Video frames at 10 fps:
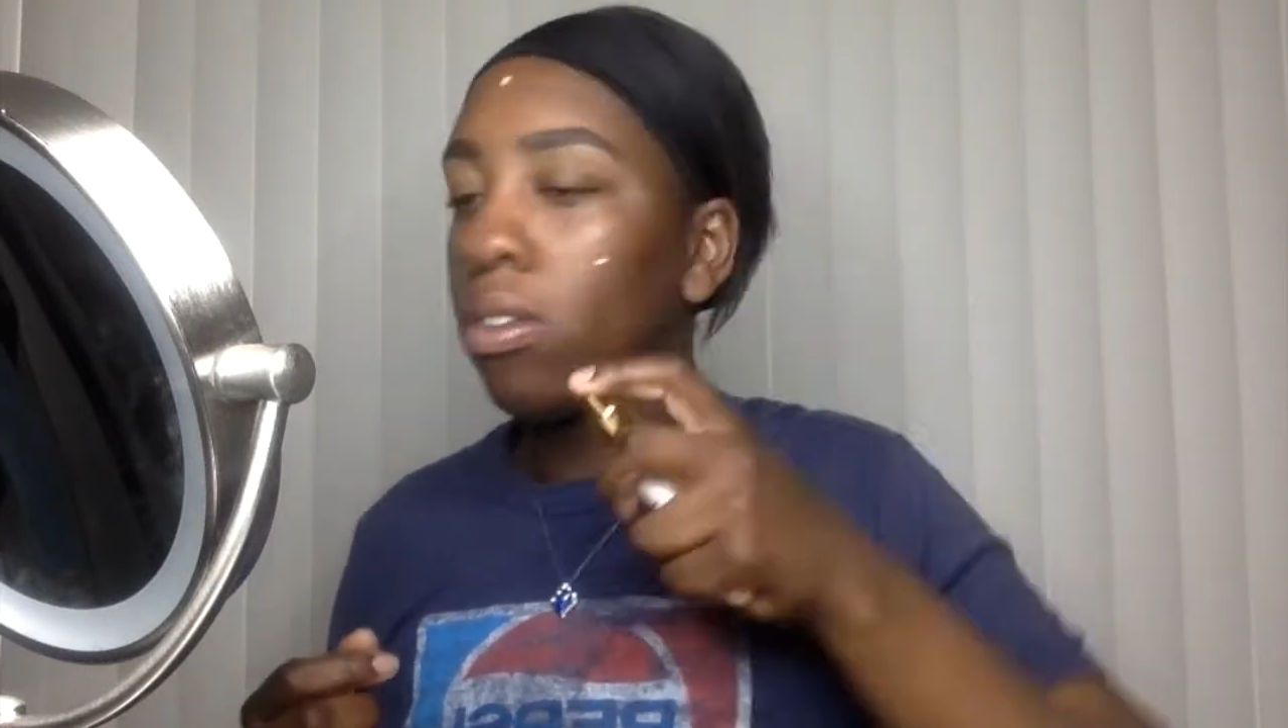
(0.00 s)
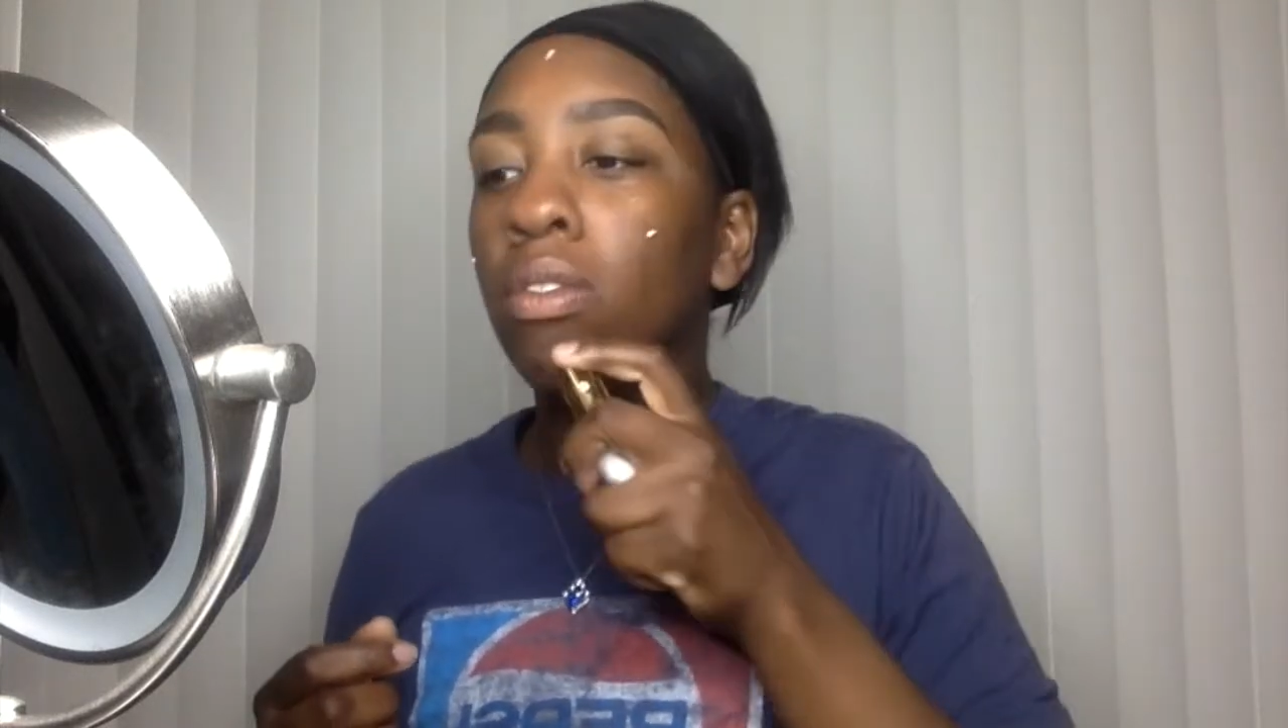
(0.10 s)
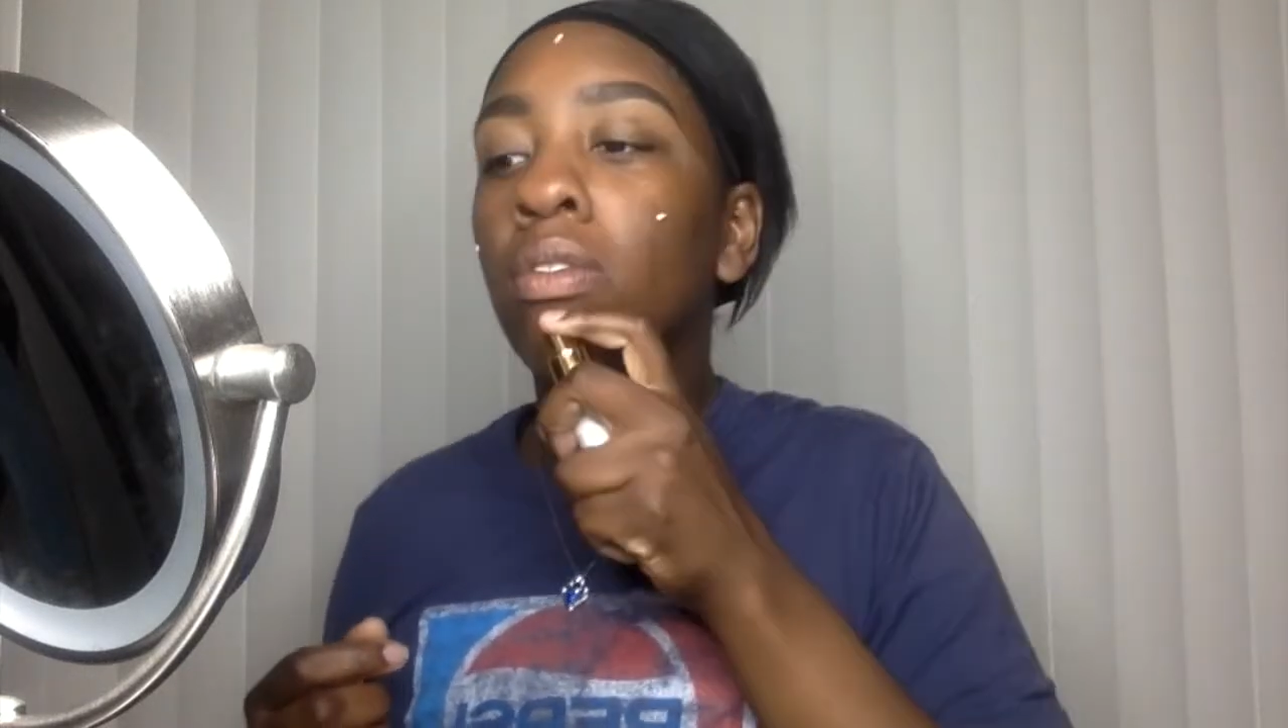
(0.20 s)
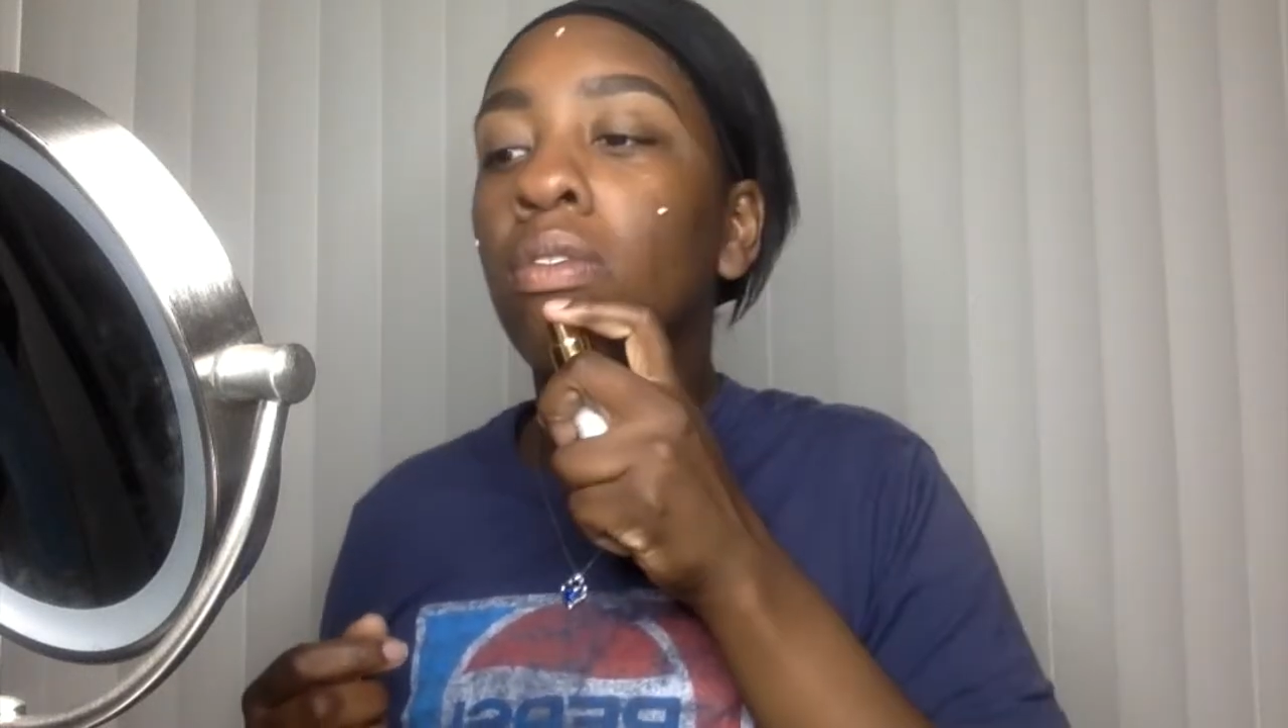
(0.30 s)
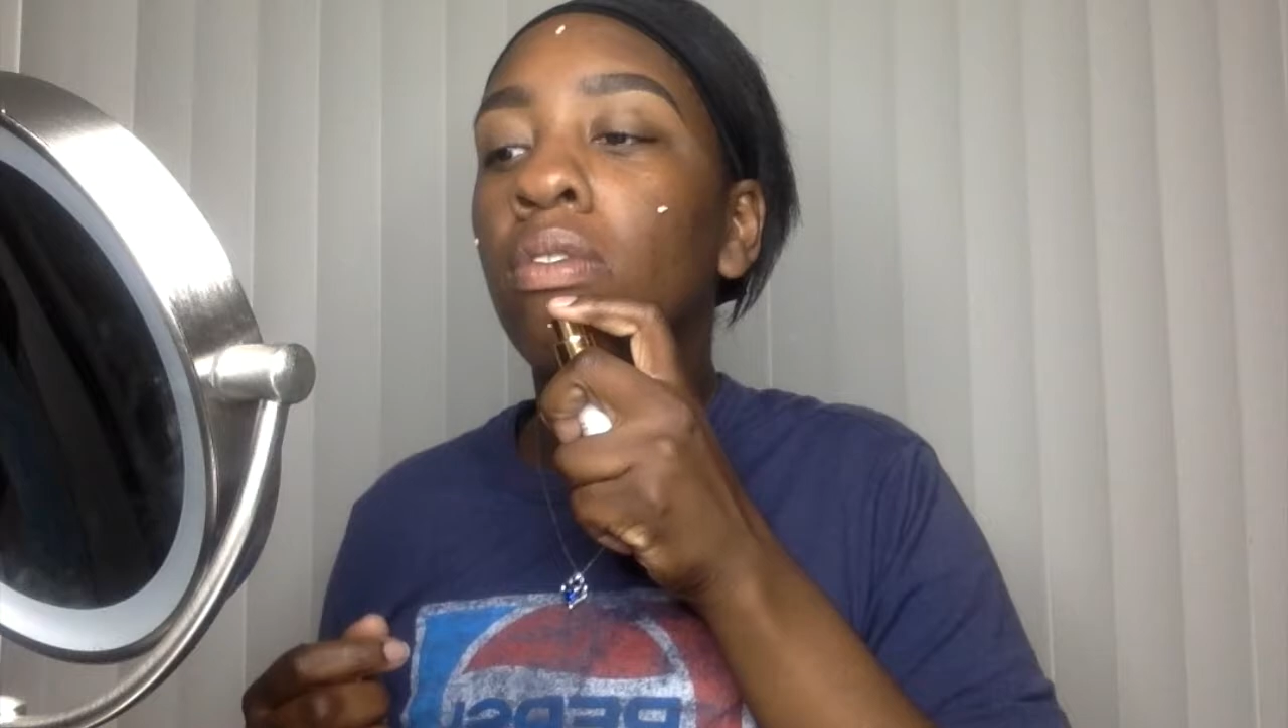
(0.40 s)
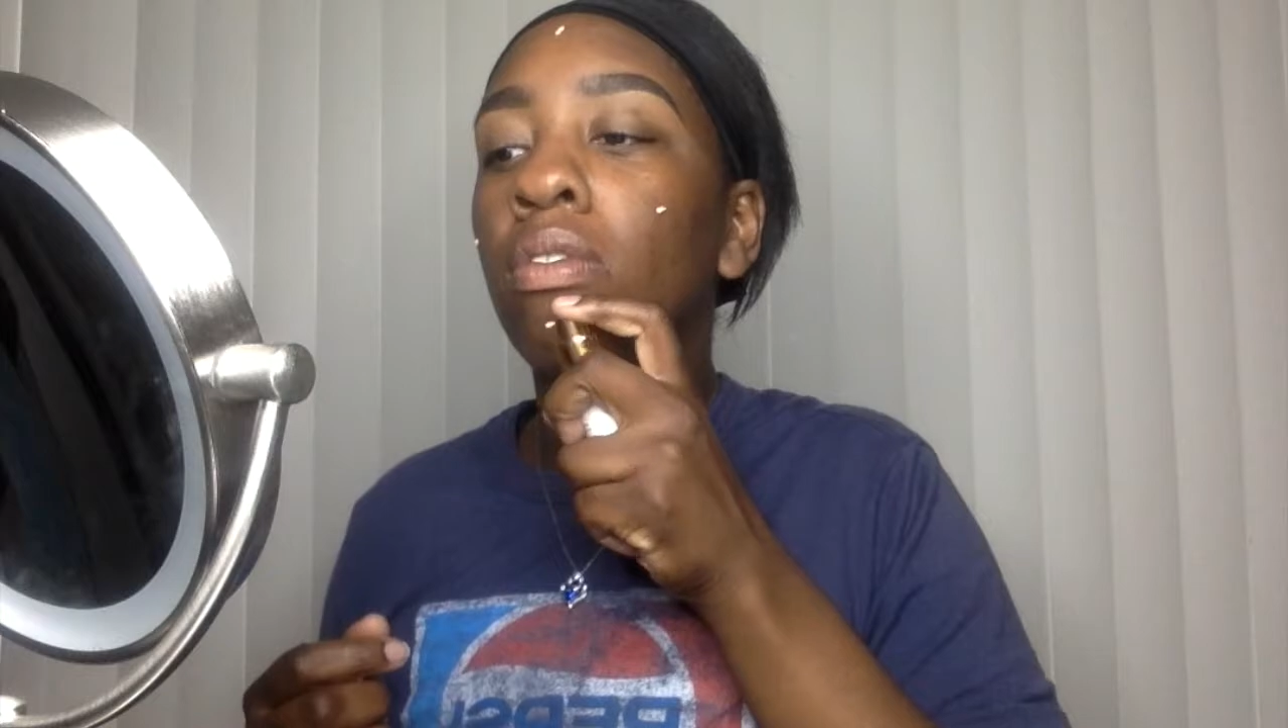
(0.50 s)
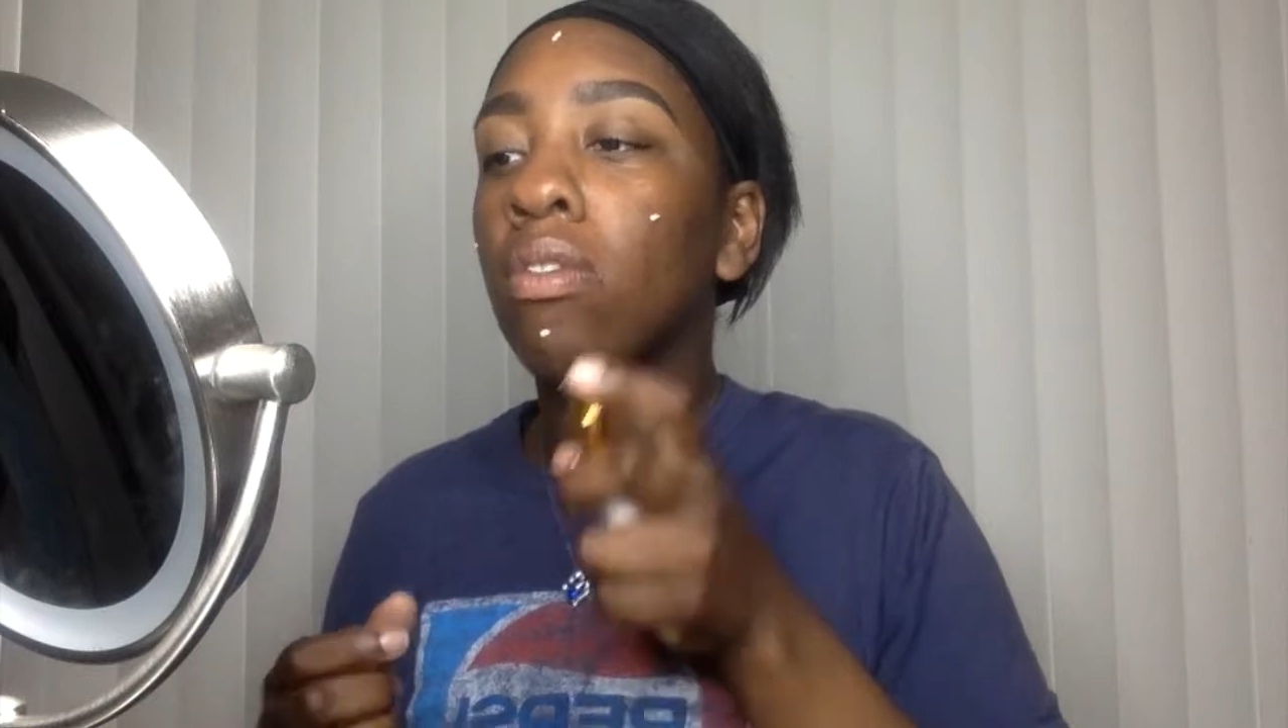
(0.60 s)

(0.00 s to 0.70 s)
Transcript: and it has that